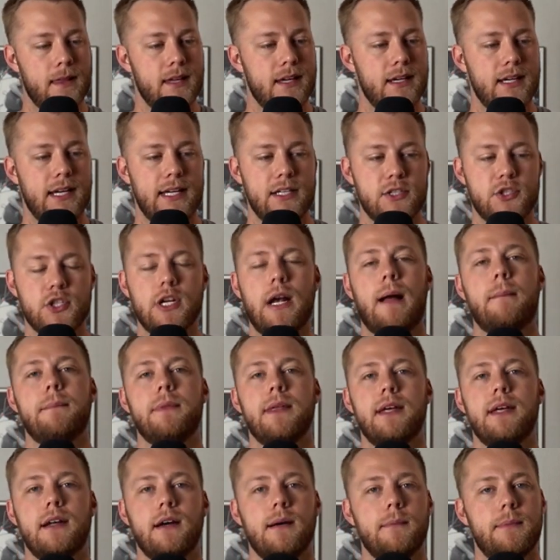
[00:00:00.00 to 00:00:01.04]
and chop
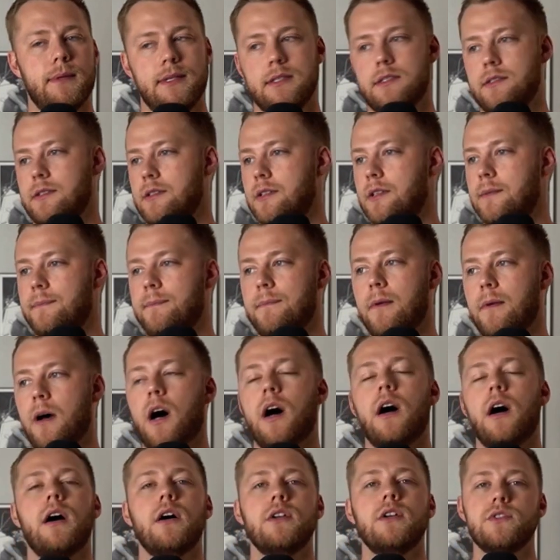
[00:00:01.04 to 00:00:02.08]
that up into
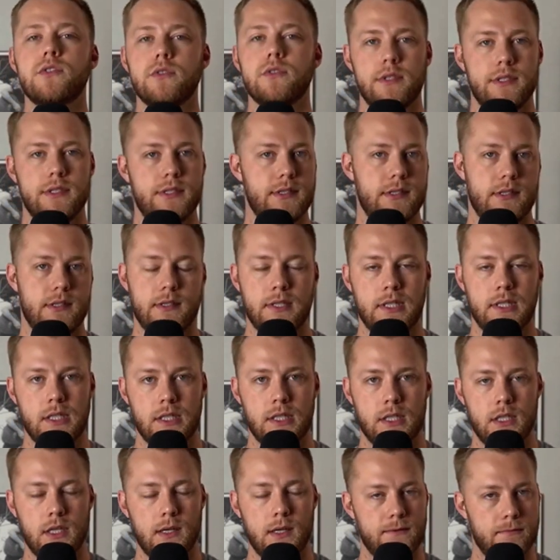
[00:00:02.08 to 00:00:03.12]
hundreds
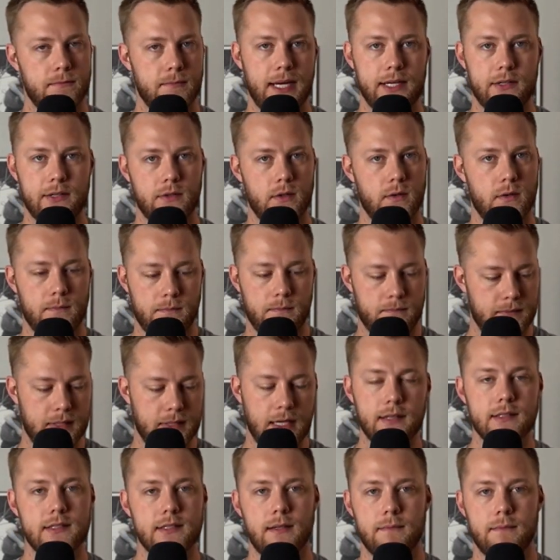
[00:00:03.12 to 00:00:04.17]
of micro
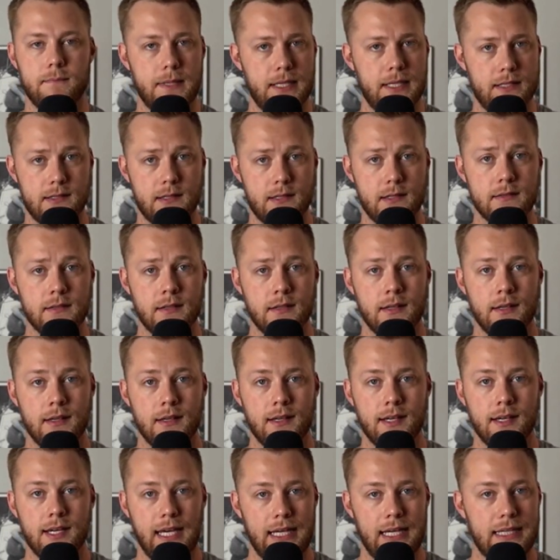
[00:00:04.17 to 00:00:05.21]
content pieces.
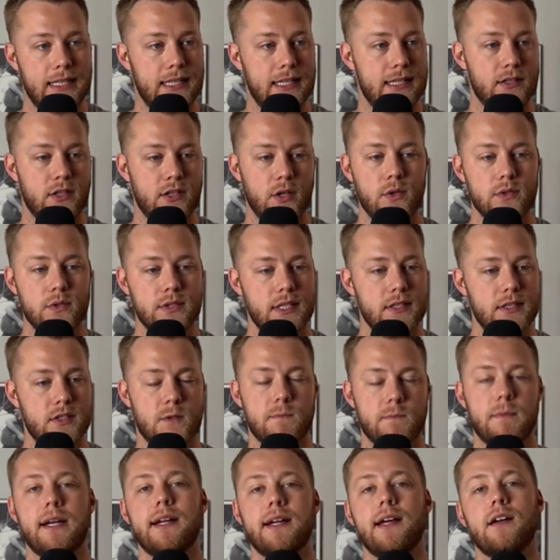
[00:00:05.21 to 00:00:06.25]
And then those get
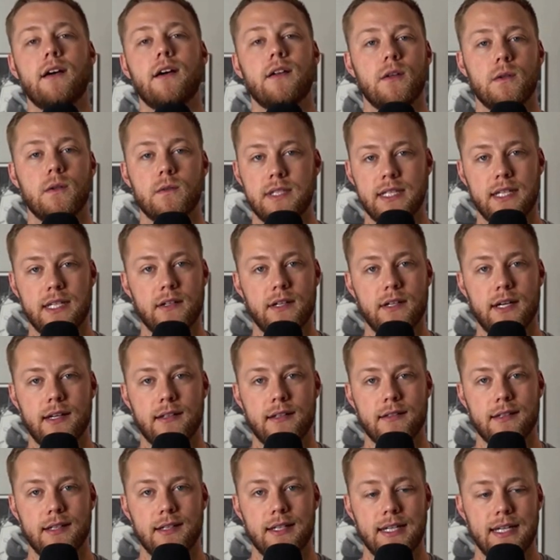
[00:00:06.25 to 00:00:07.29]
spread out all over the
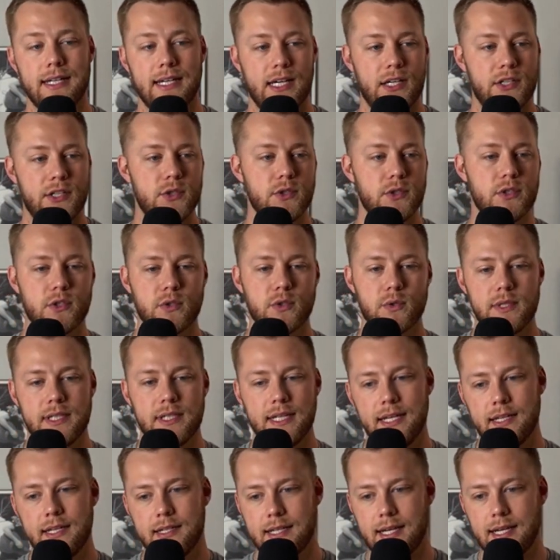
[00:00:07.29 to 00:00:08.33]
internet. And you can
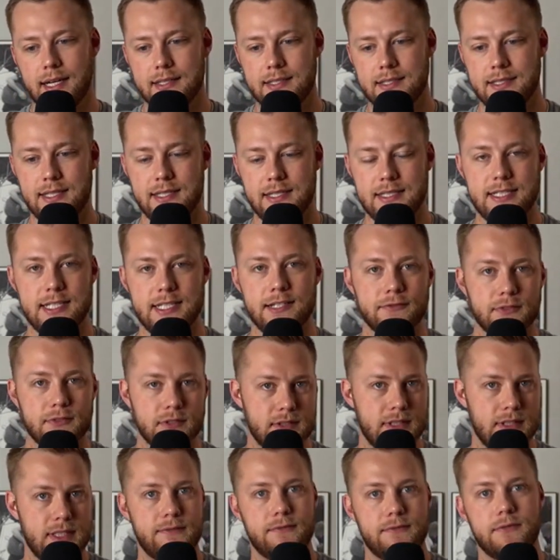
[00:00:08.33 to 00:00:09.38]
create content
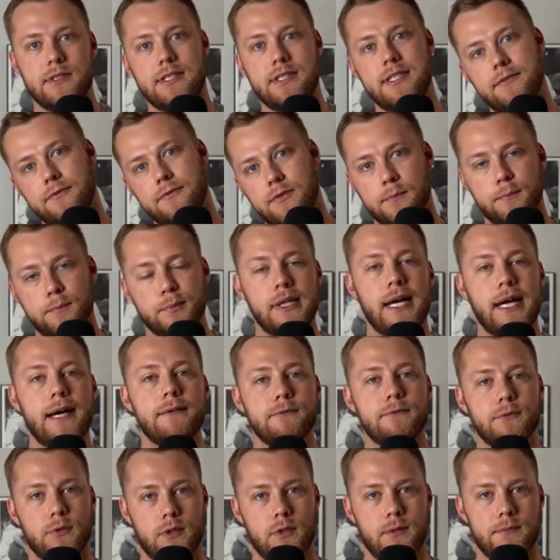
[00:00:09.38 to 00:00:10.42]
differently for different
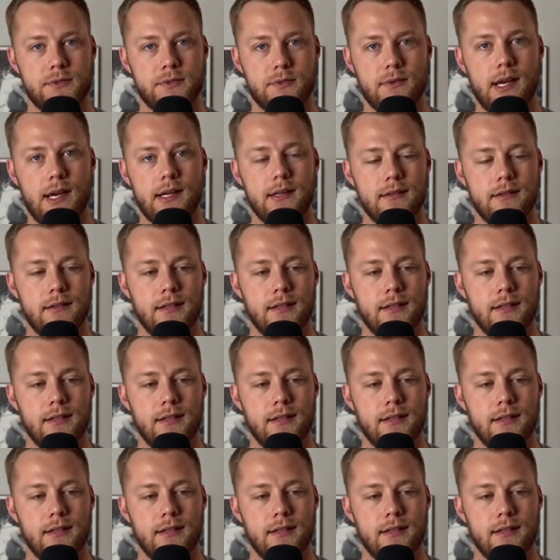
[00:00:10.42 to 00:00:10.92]
platforms, right?